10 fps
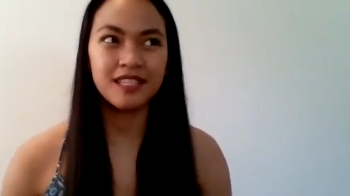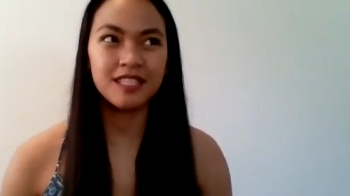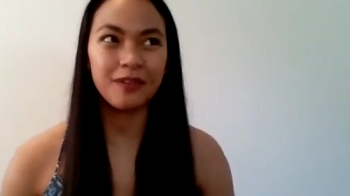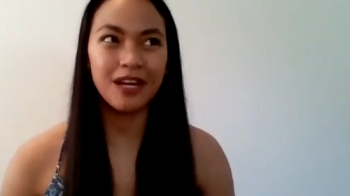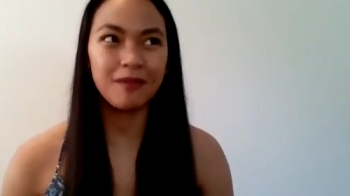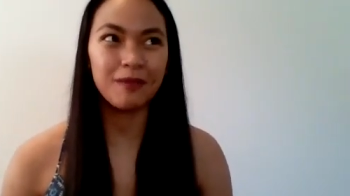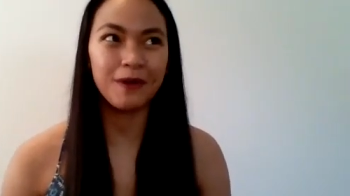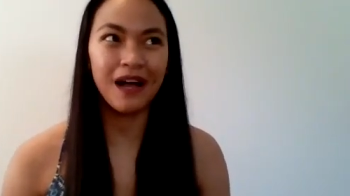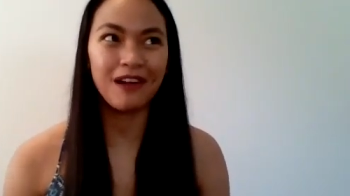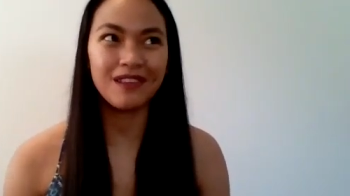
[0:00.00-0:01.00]
it's
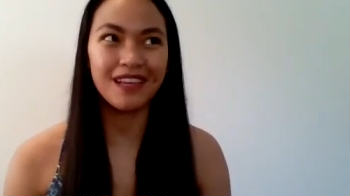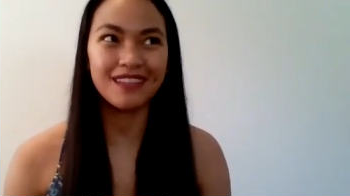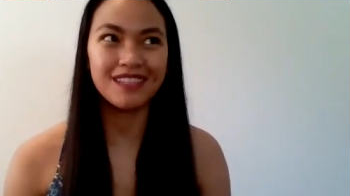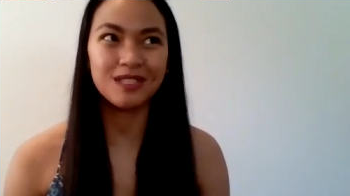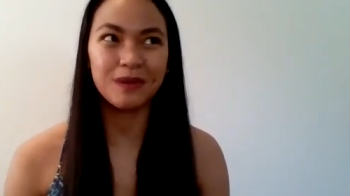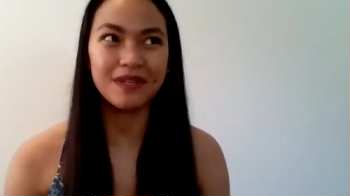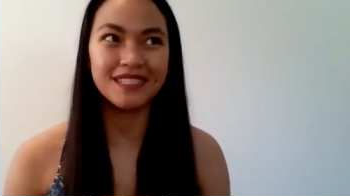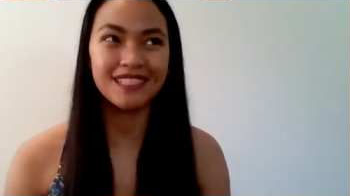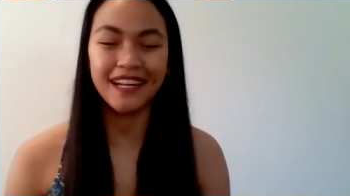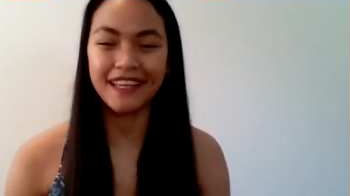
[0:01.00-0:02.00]
incredible how like the
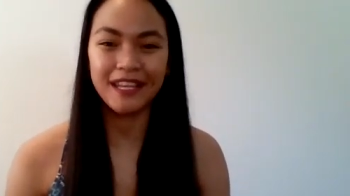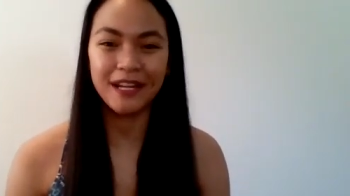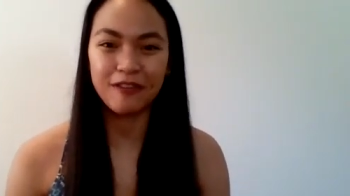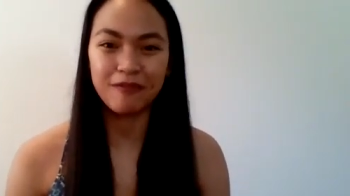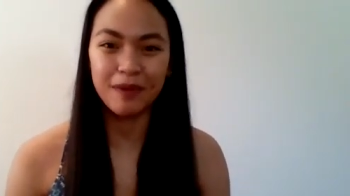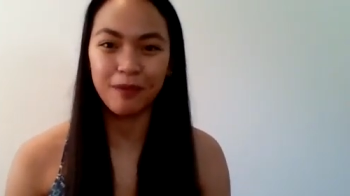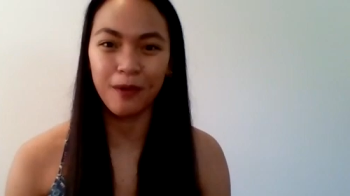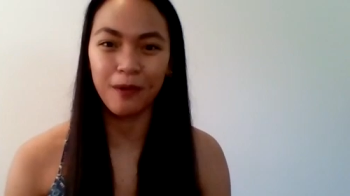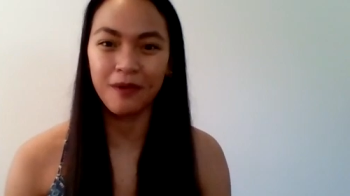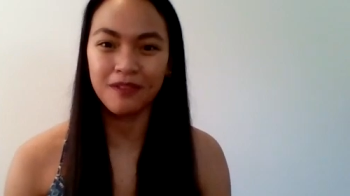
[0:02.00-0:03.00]
stories that I hear of
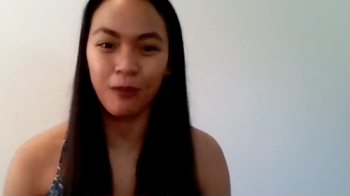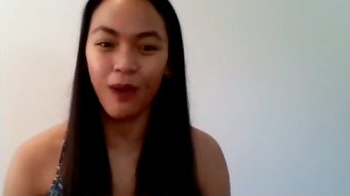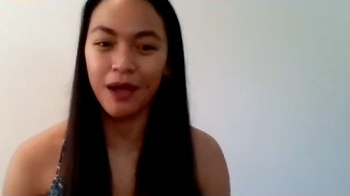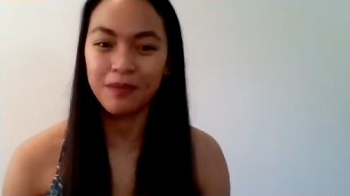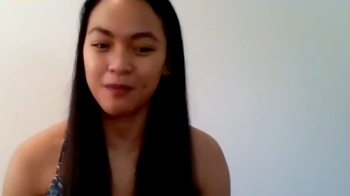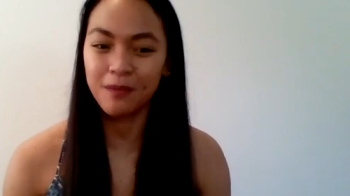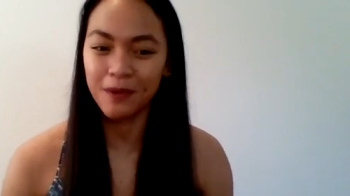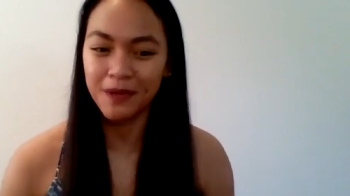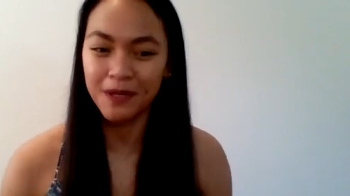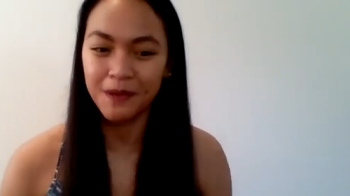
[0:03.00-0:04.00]
people, why people
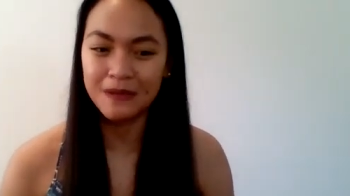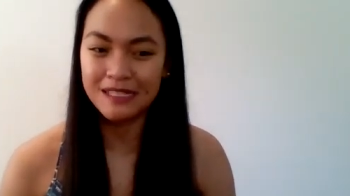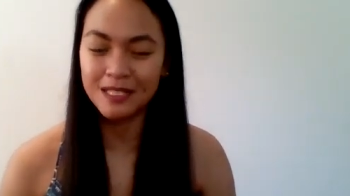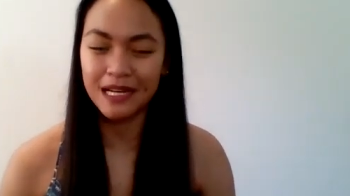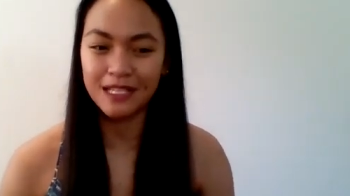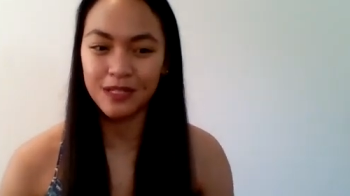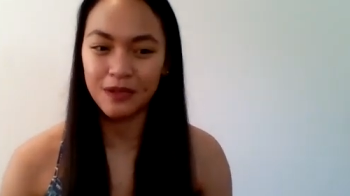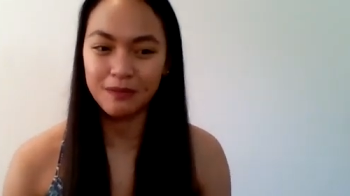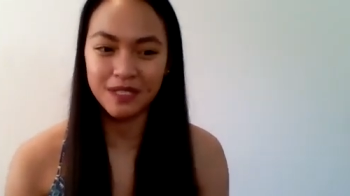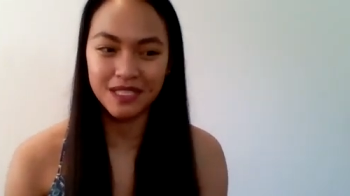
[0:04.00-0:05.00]
start
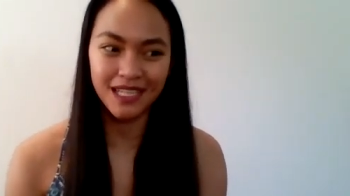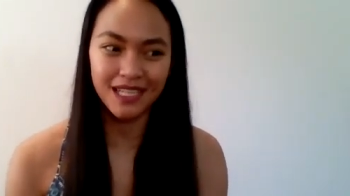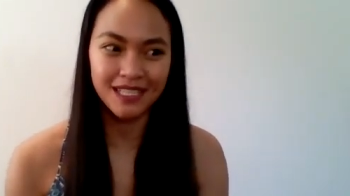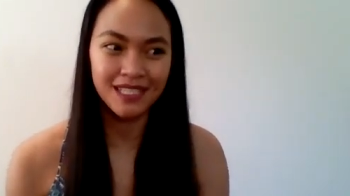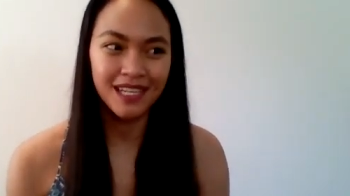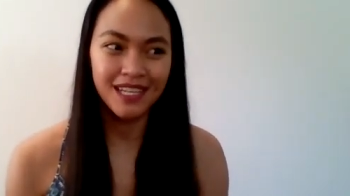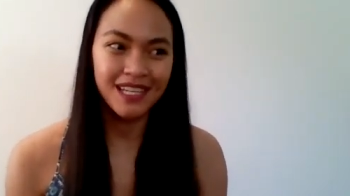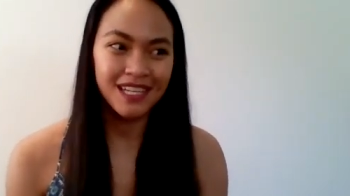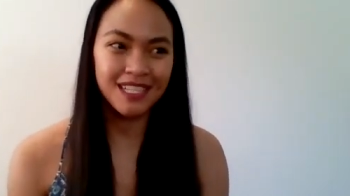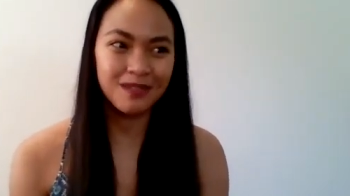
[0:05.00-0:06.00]
doing music.
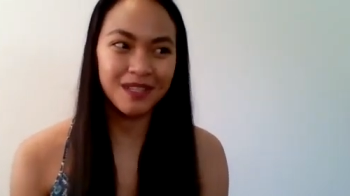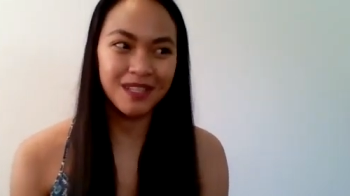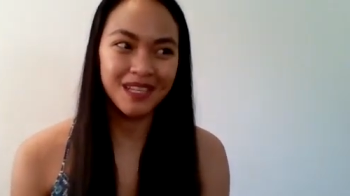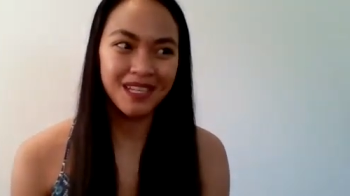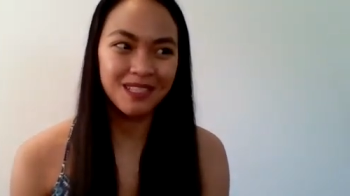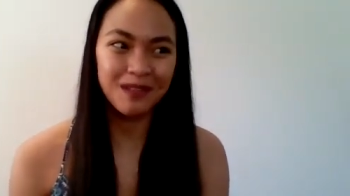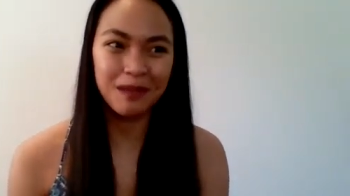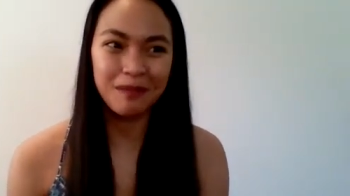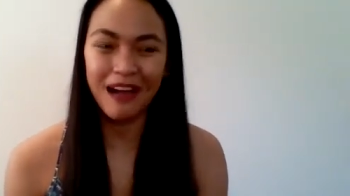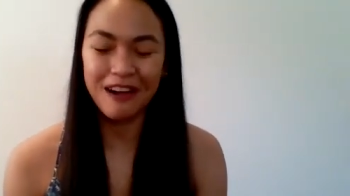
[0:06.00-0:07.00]
It's
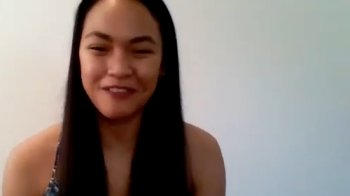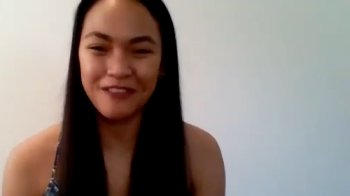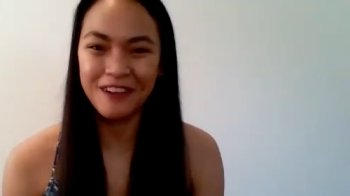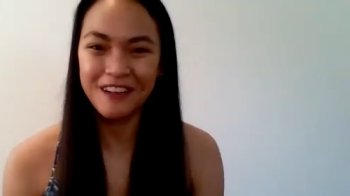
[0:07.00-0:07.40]
really powerful.